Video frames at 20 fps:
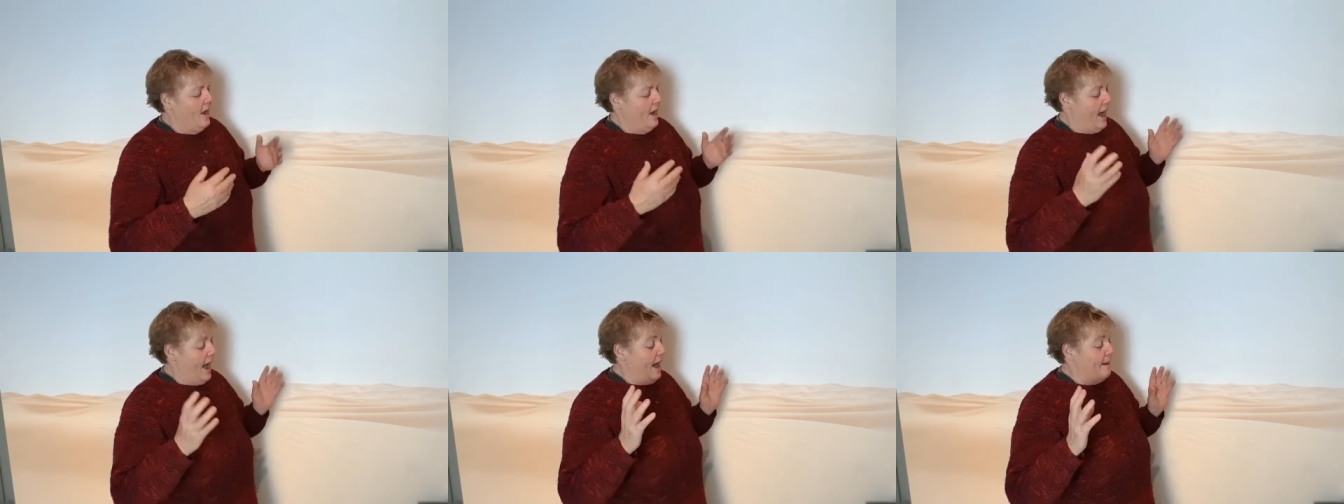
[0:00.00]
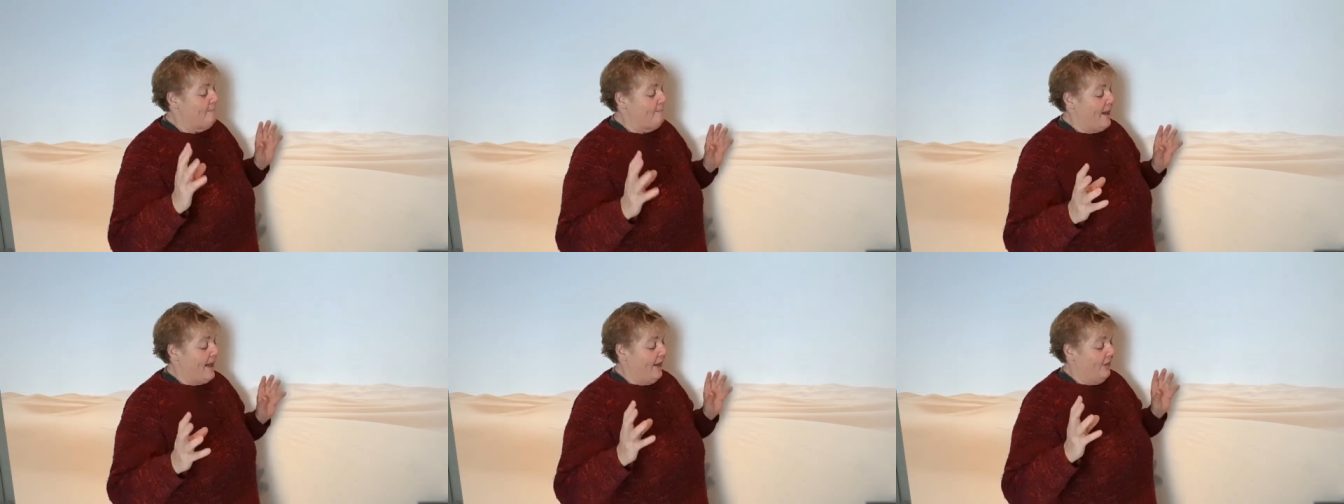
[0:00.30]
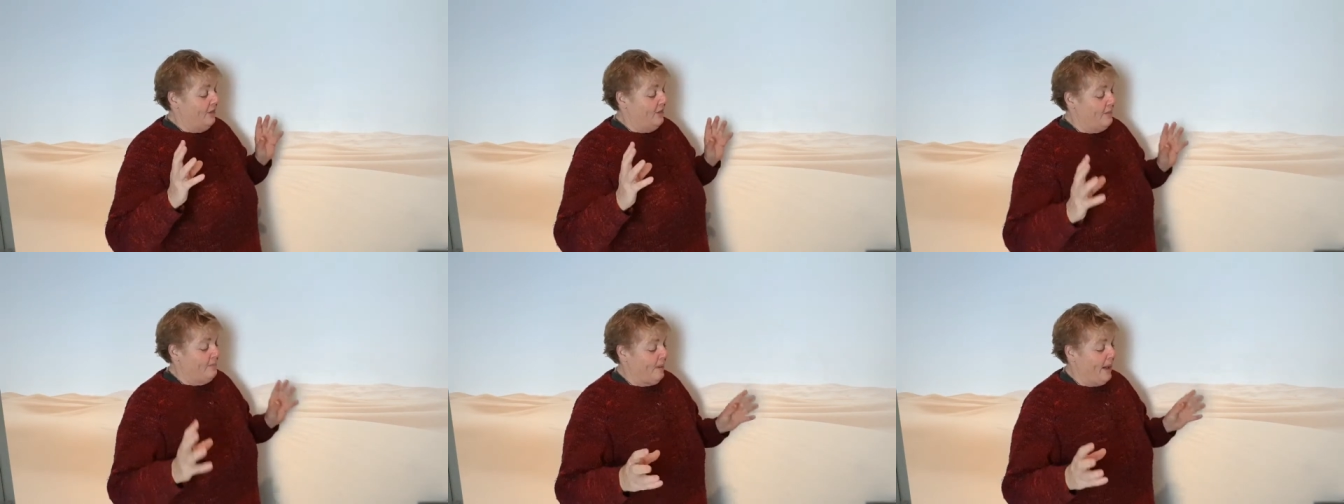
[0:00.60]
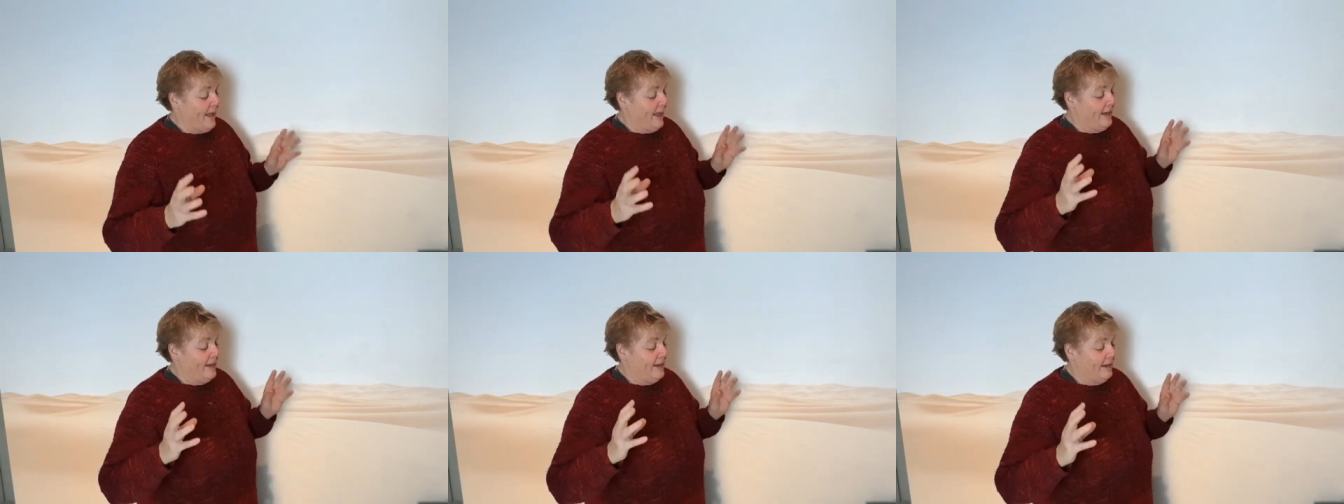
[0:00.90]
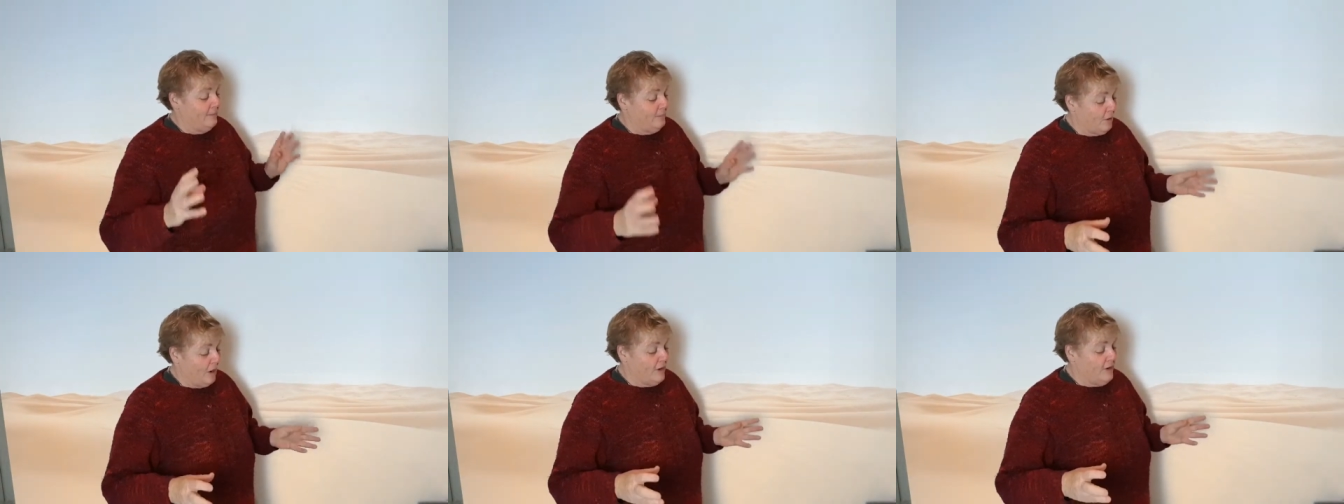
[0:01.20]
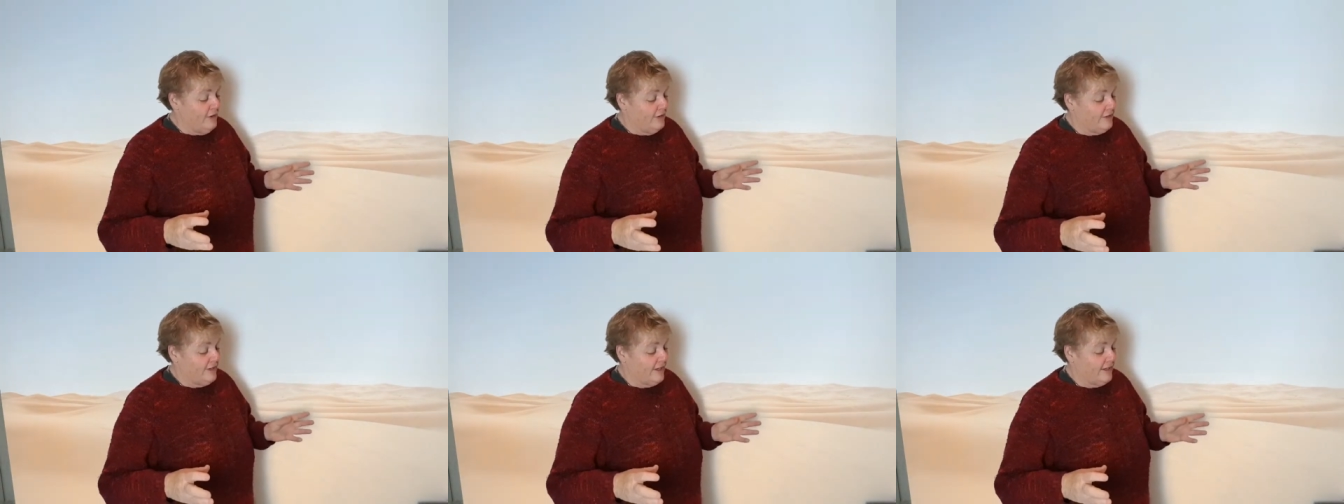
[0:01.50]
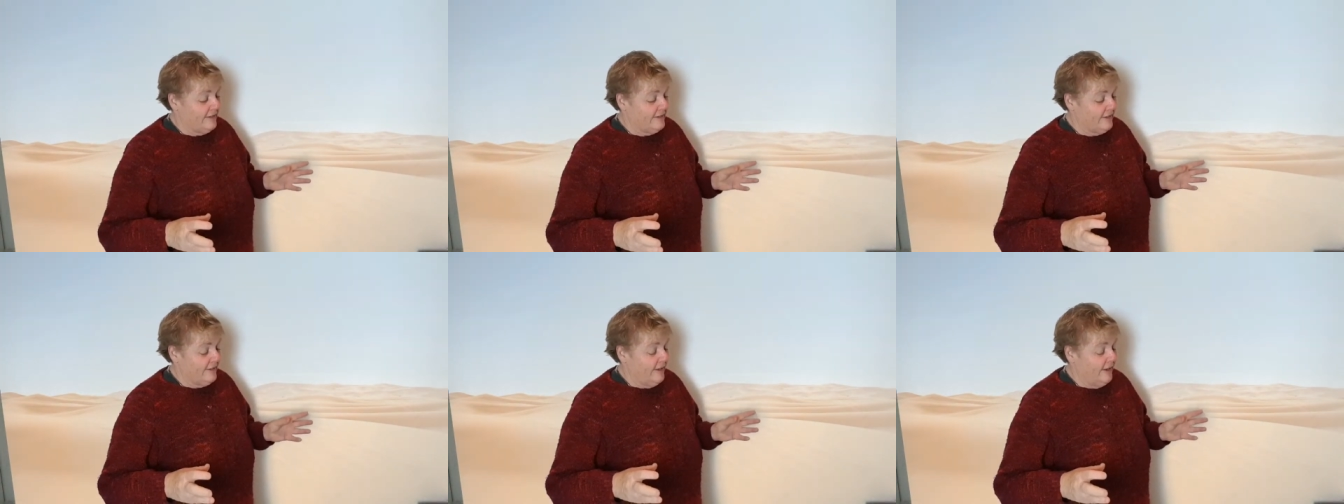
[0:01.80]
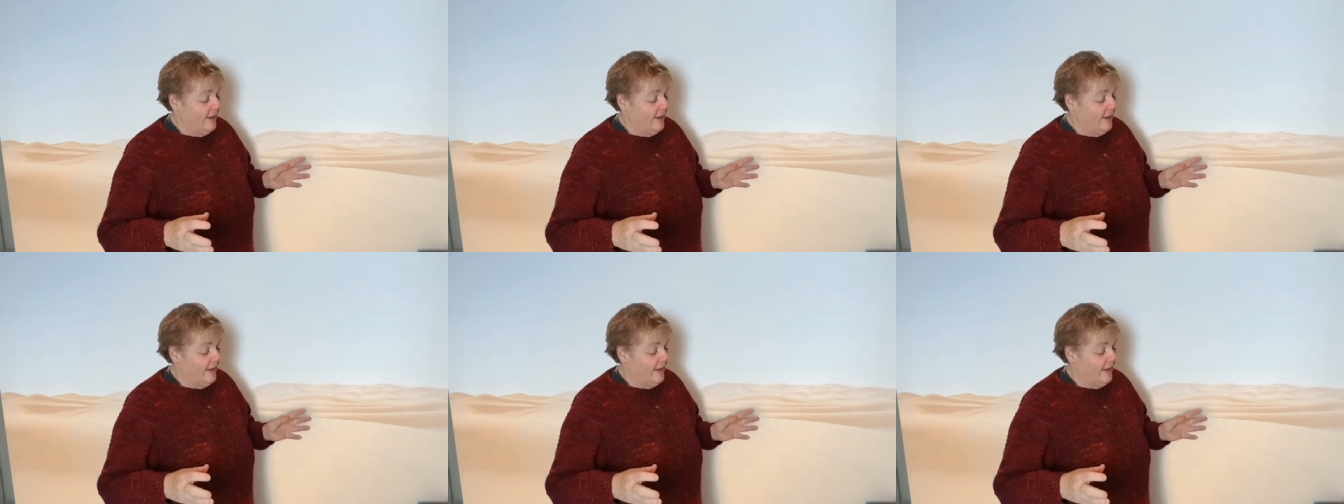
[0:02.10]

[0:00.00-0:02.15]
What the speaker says: about the painting process.